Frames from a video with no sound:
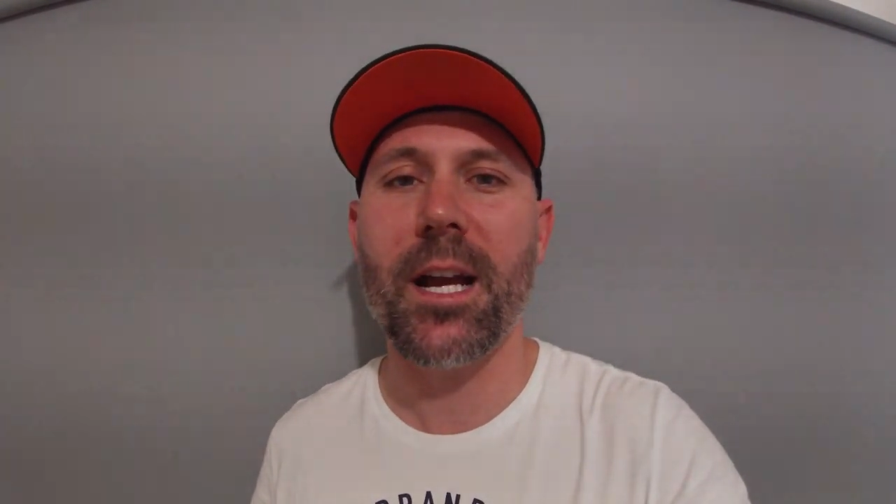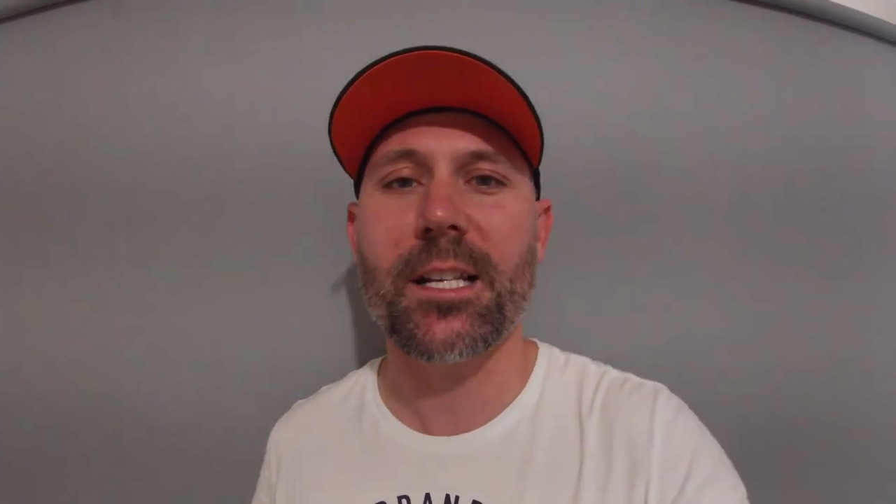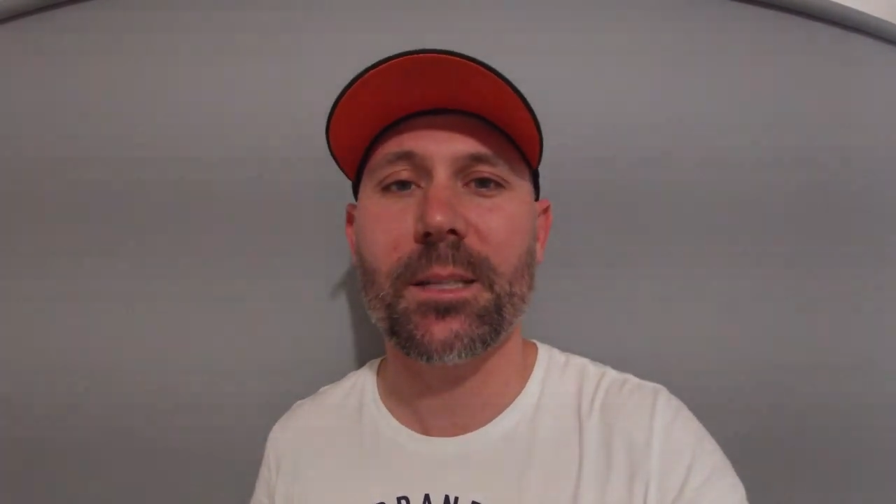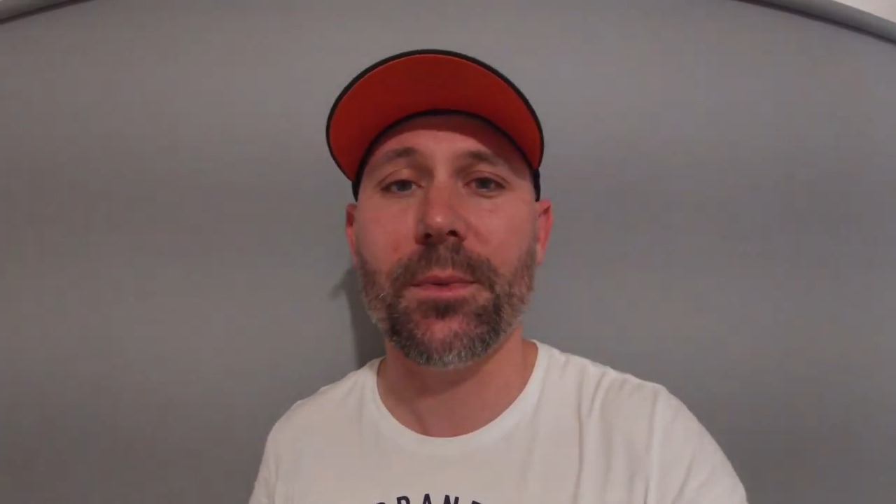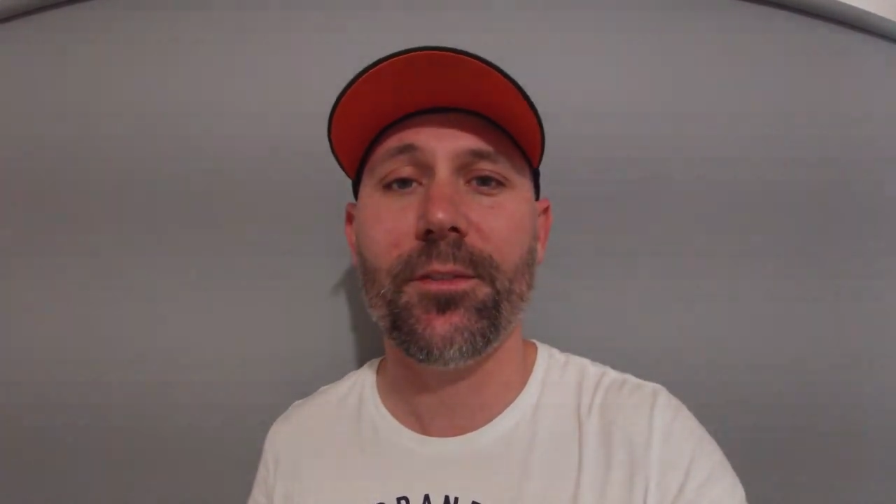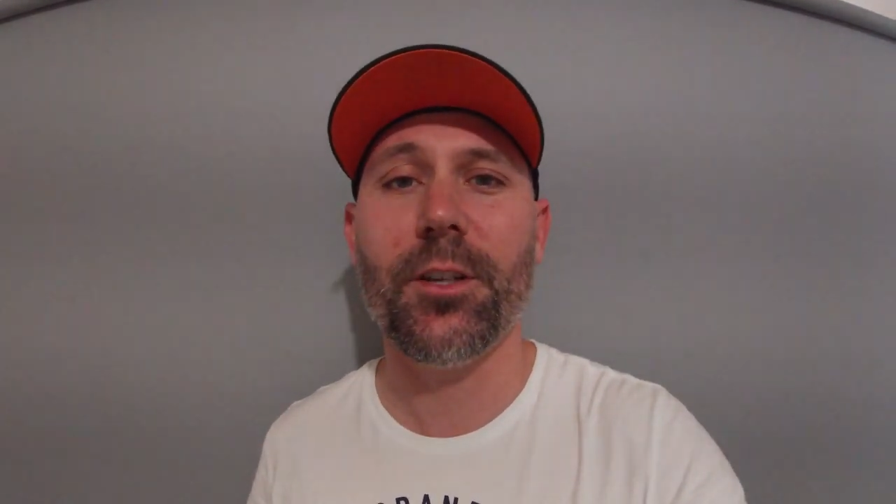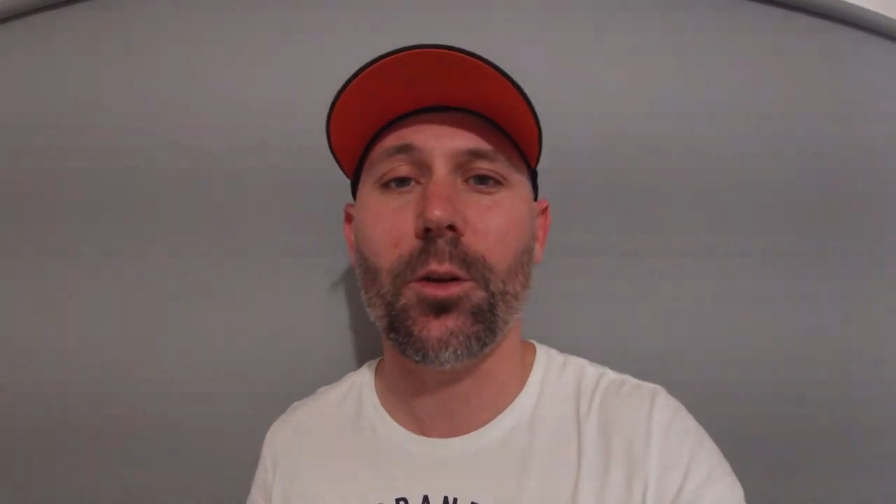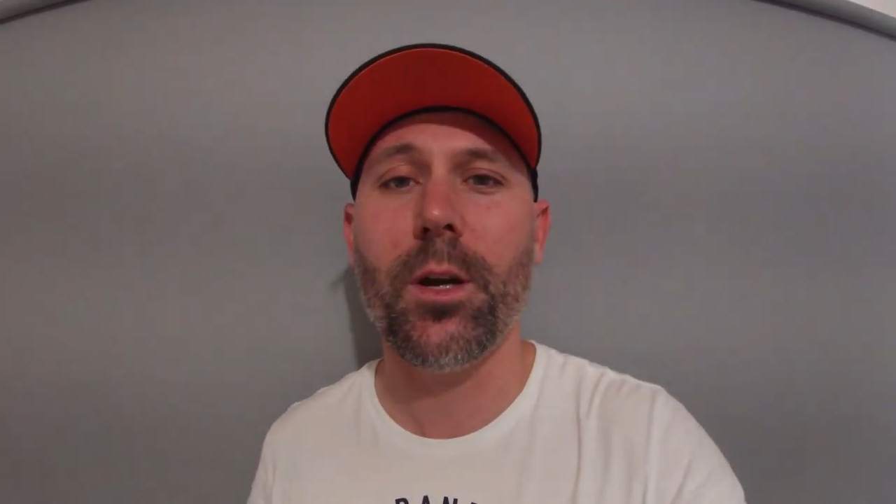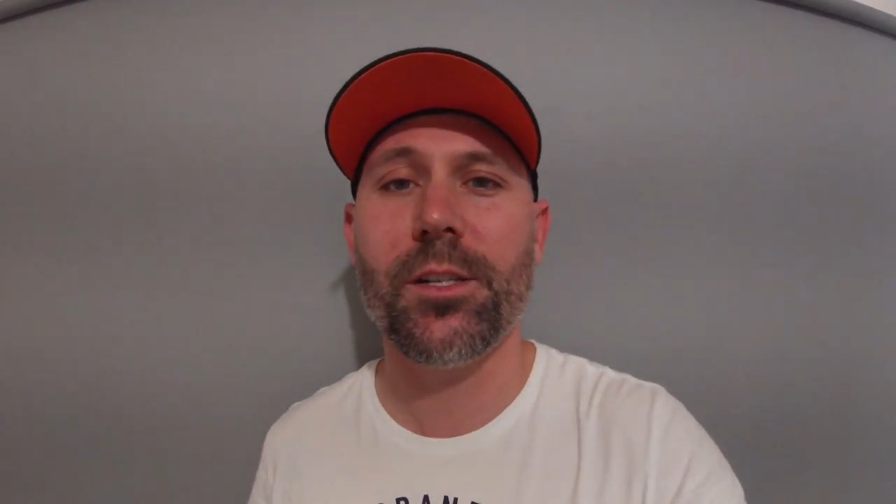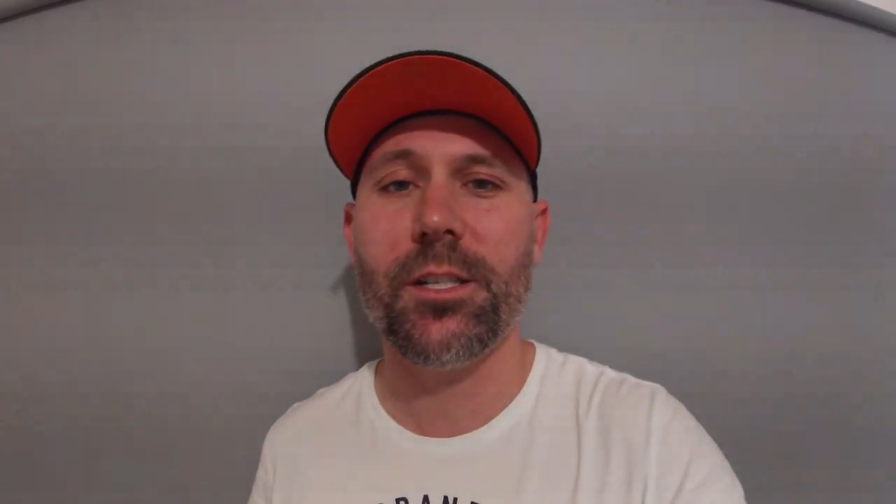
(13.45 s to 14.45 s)
ask him a few
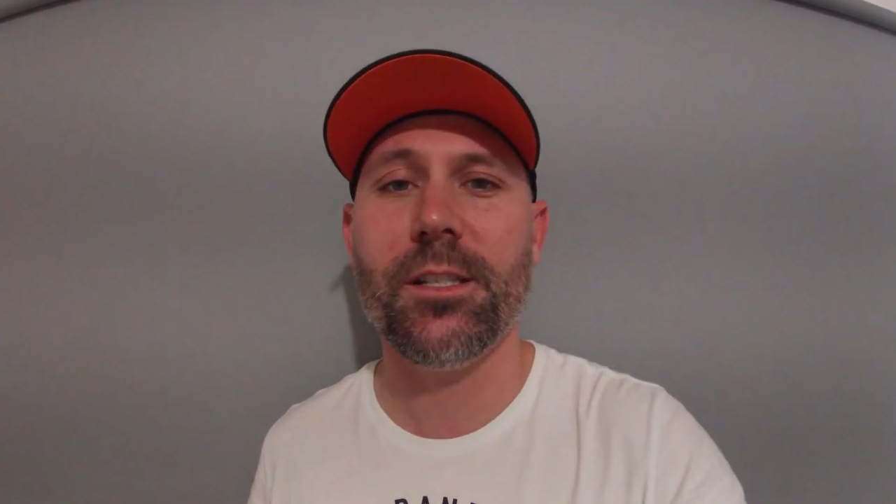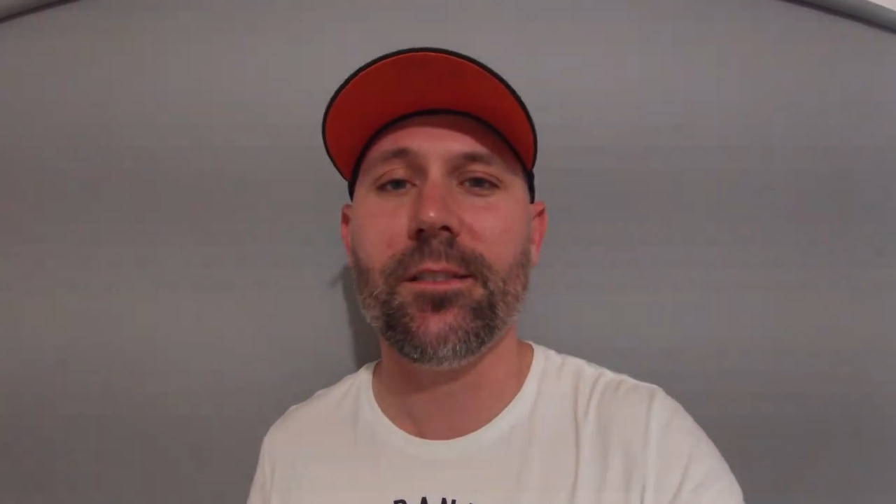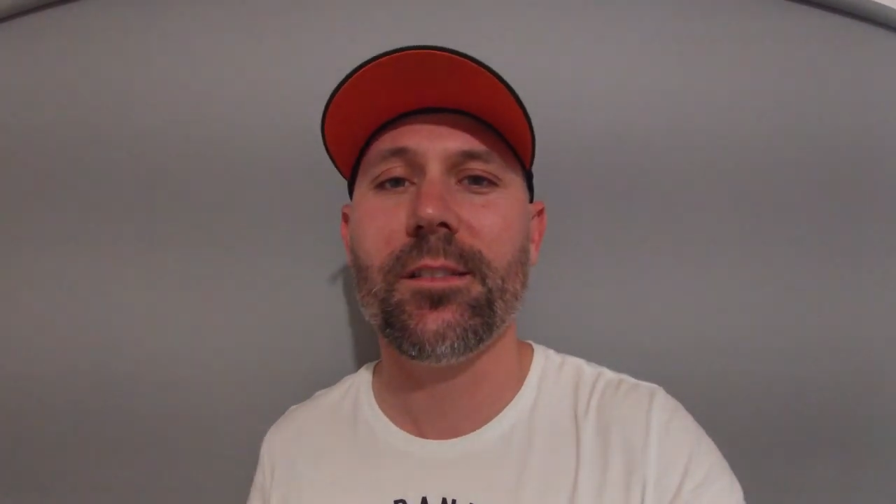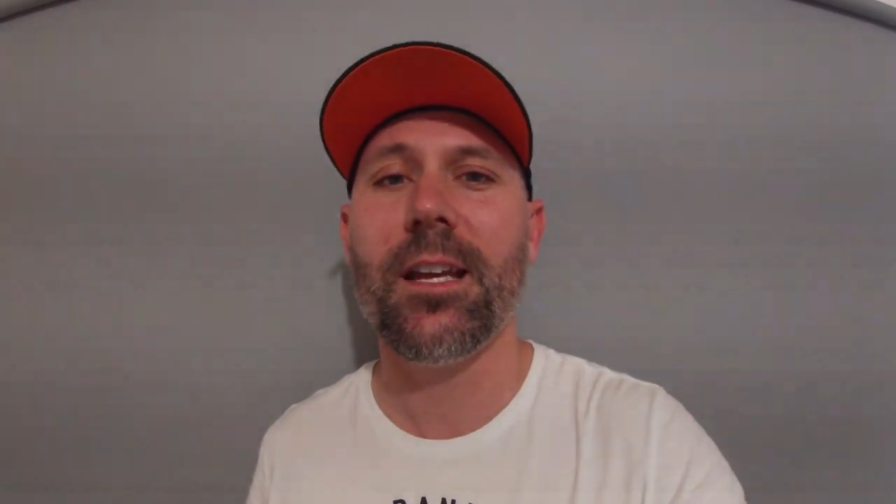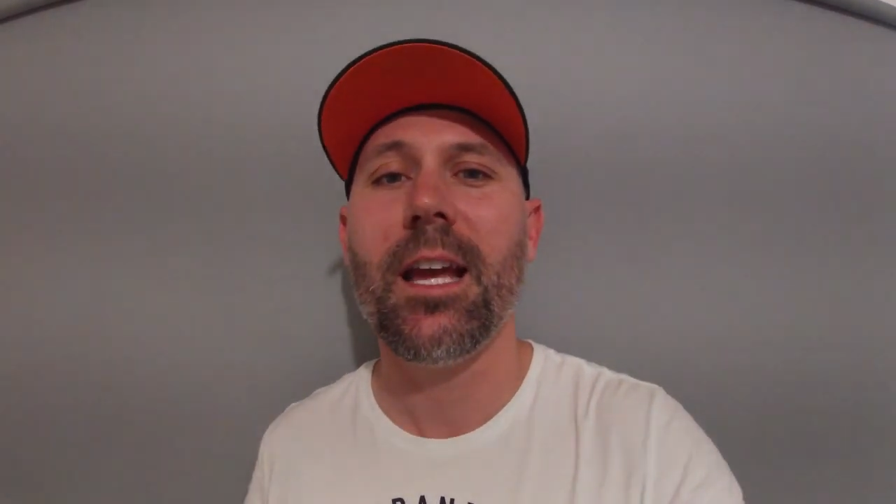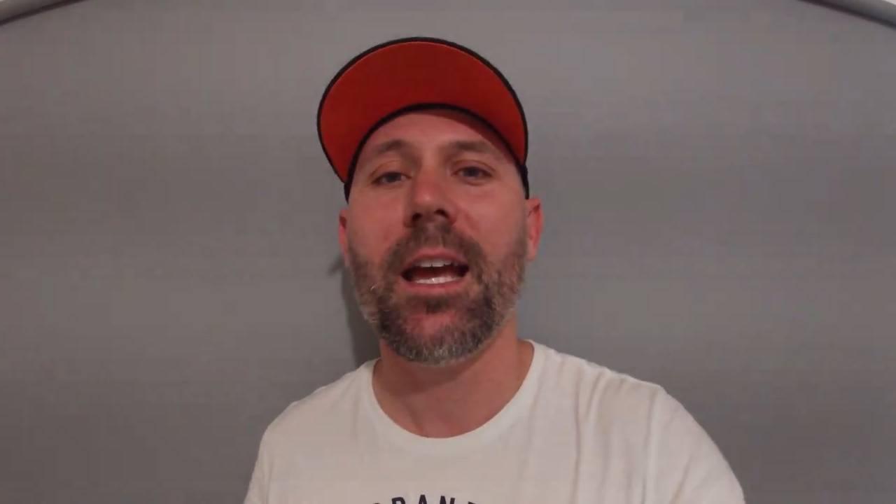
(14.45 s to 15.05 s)
questions